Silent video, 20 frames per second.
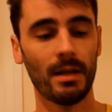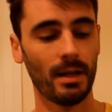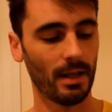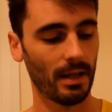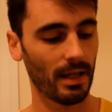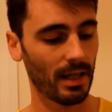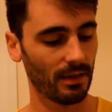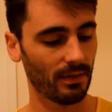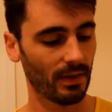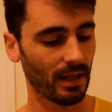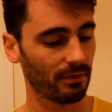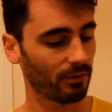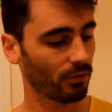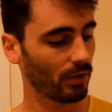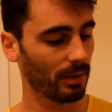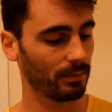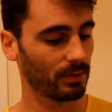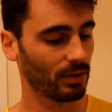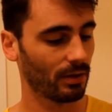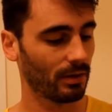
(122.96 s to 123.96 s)
They've
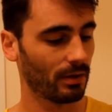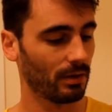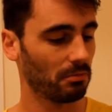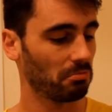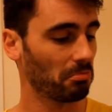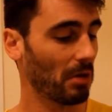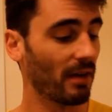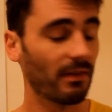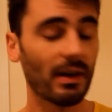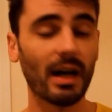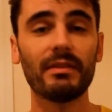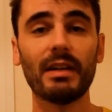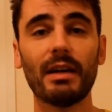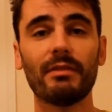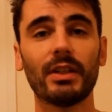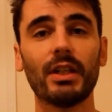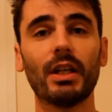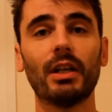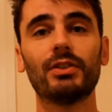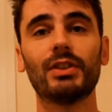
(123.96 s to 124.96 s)
gripped on, I've
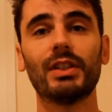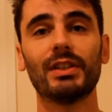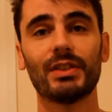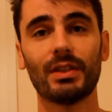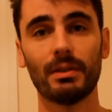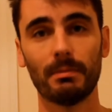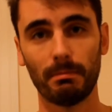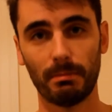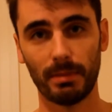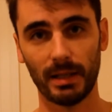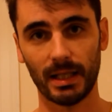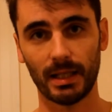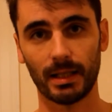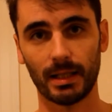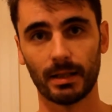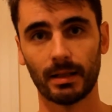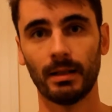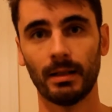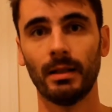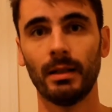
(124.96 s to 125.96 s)
never noticed them
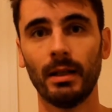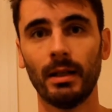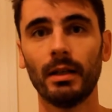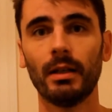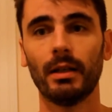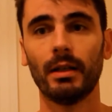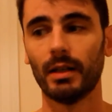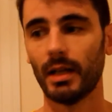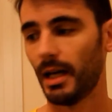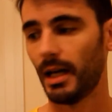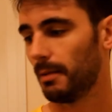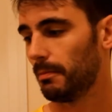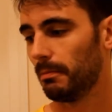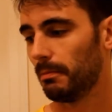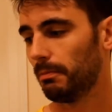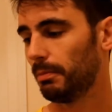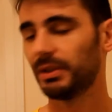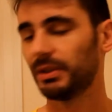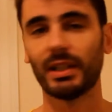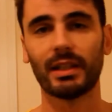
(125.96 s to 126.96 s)
being
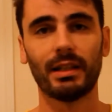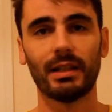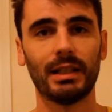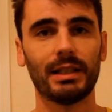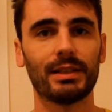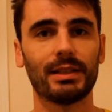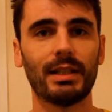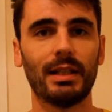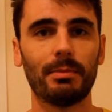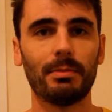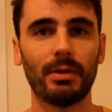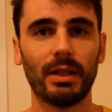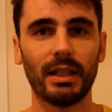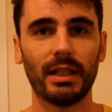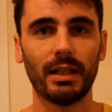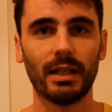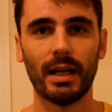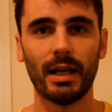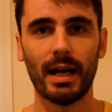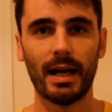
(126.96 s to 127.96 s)
particularly slippery
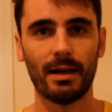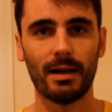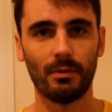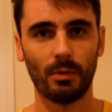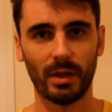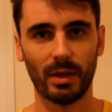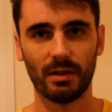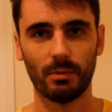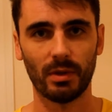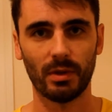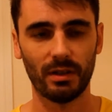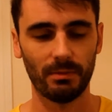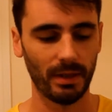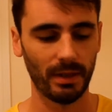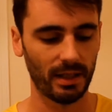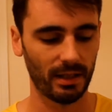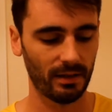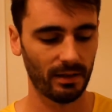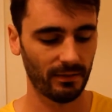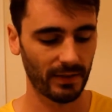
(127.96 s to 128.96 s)
when I've
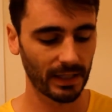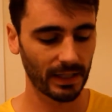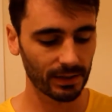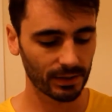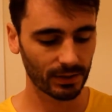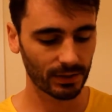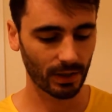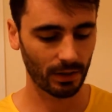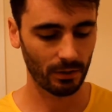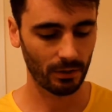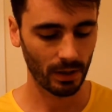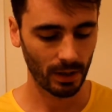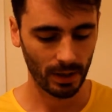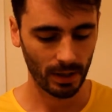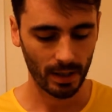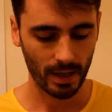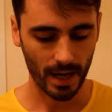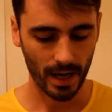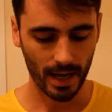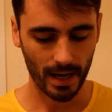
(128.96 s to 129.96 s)
been at events, so
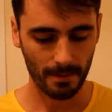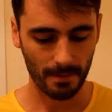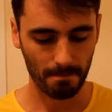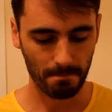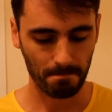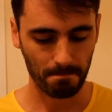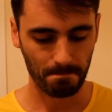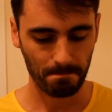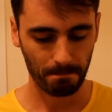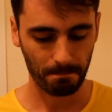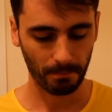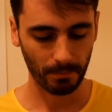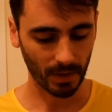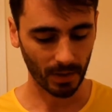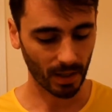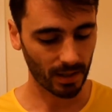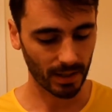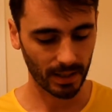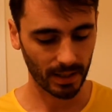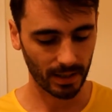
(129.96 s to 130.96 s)
I
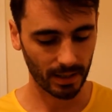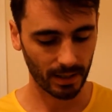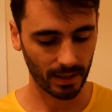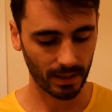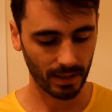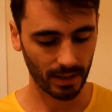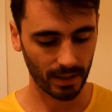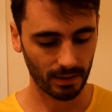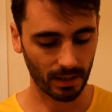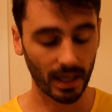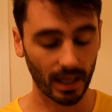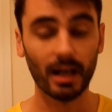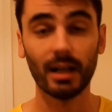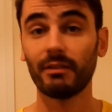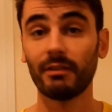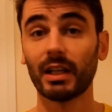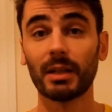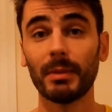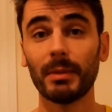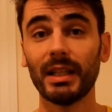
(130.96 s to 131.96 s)
highly
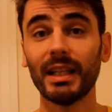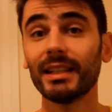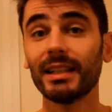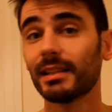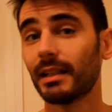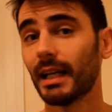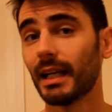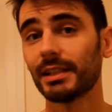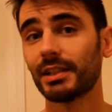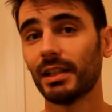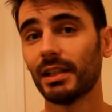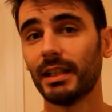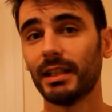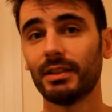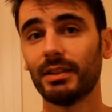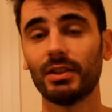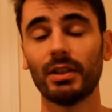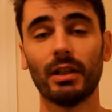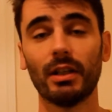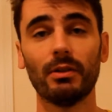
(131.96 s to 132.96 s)
recommend these. And actually,
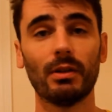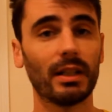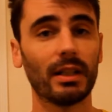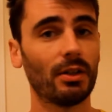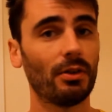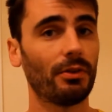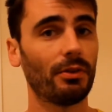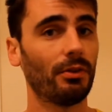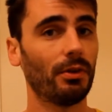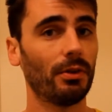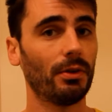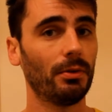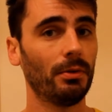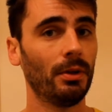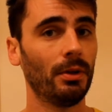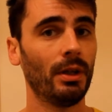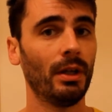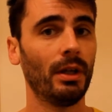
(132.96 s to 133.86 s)
I got through